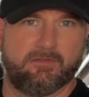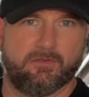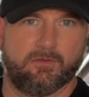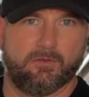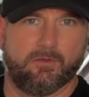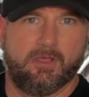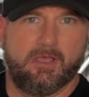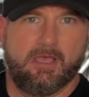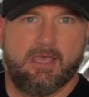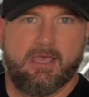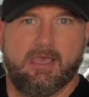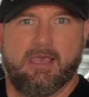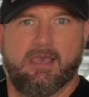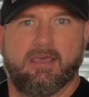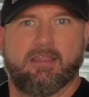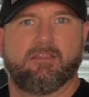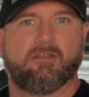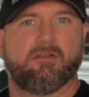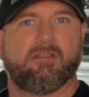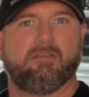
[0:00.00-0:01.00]
to.
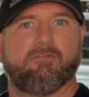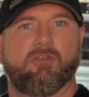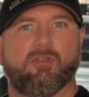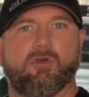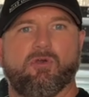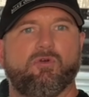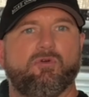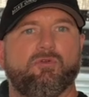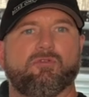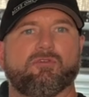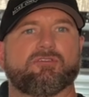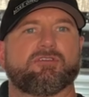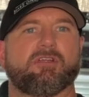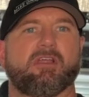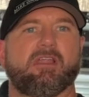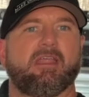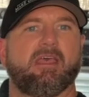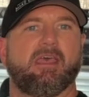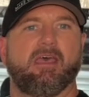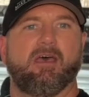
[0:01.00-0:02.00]
They don't even know who they're
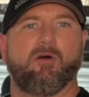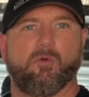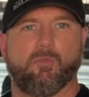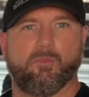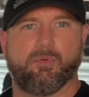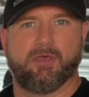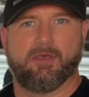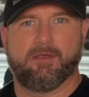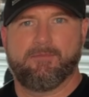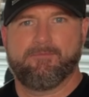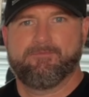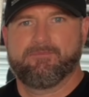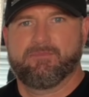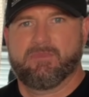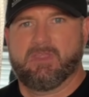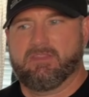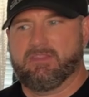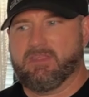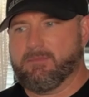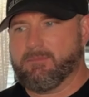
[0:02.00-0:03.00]
trying to help.
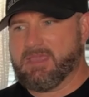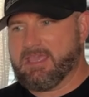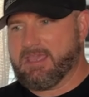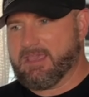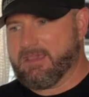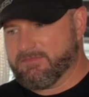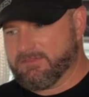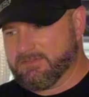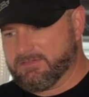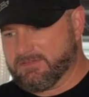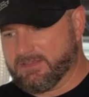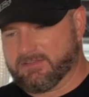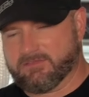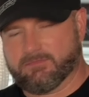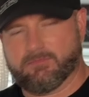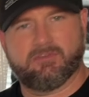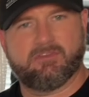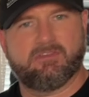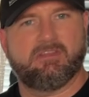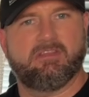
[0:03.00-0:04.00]
They may have this
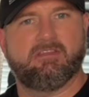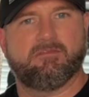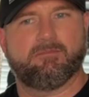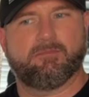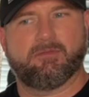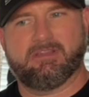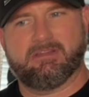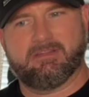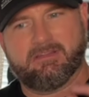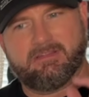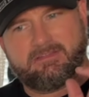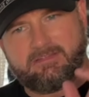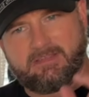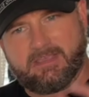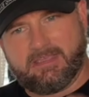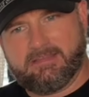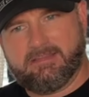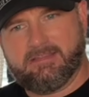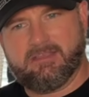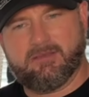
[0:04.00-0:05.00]
expertise but, and this
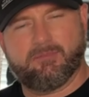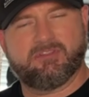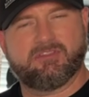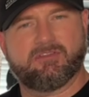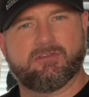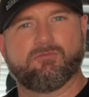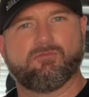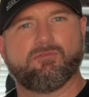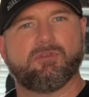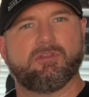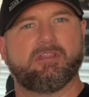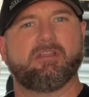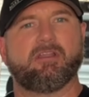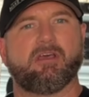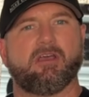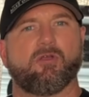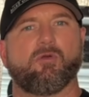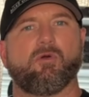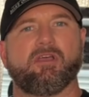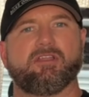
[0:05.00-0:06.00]
idea, but they're really
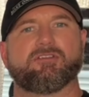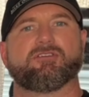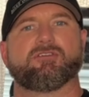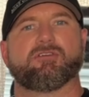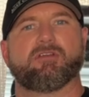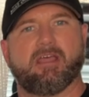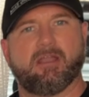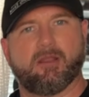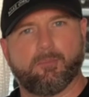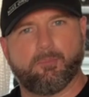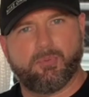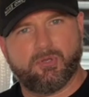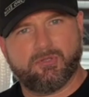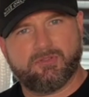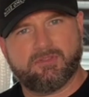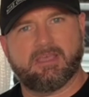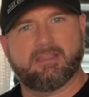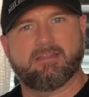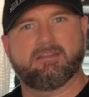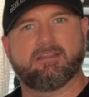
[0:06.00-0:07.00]
not quite sure how to put
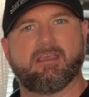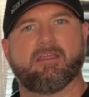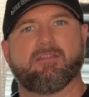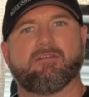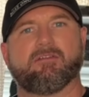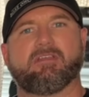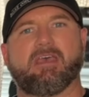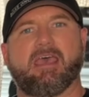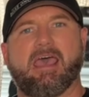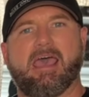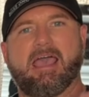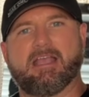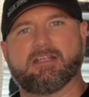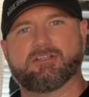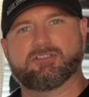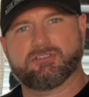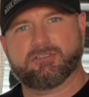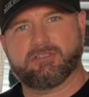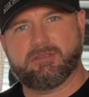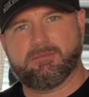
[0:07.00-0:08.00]
that together to
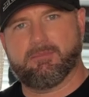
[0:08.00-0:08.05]
actually